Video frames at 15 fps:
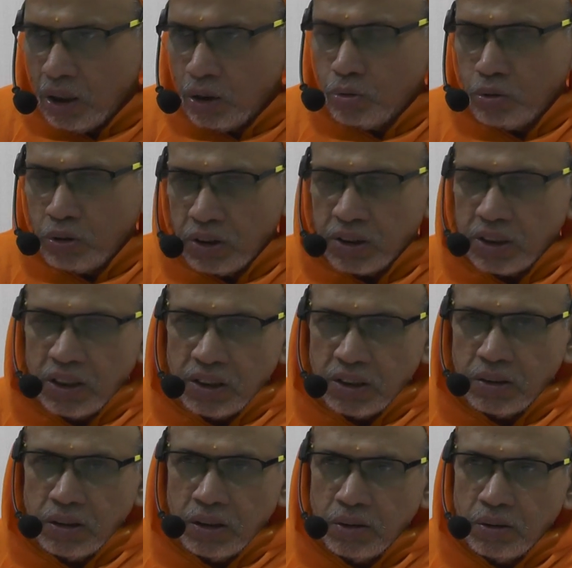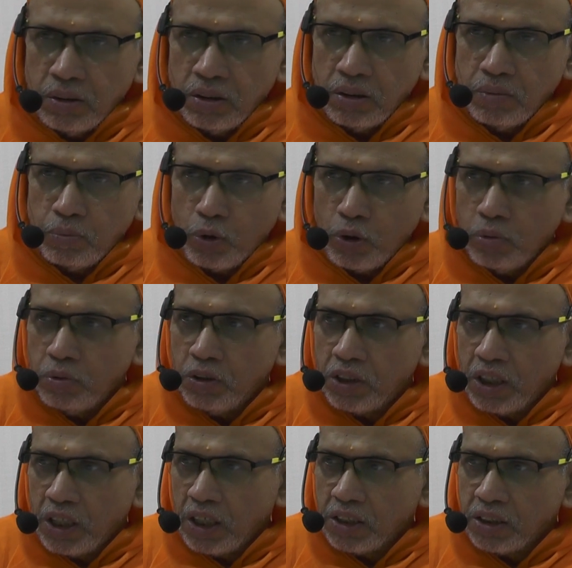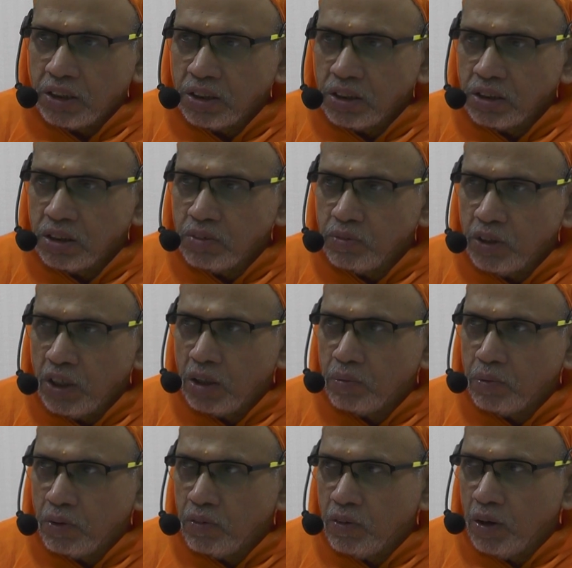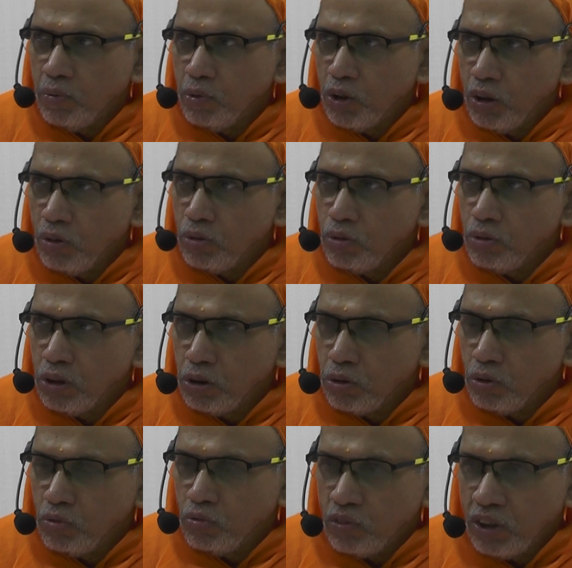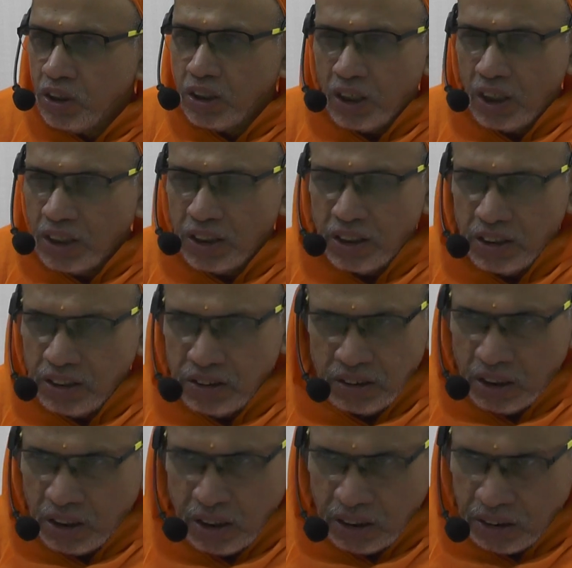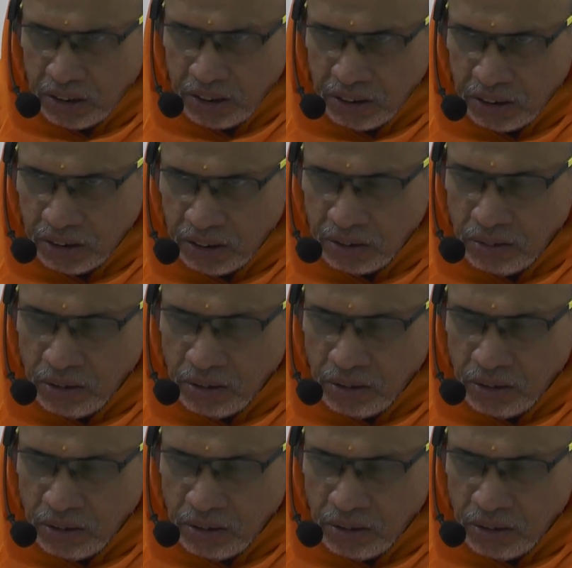to discuss prohibited actions, if they are performed, how to atone for it. All that is not discussed.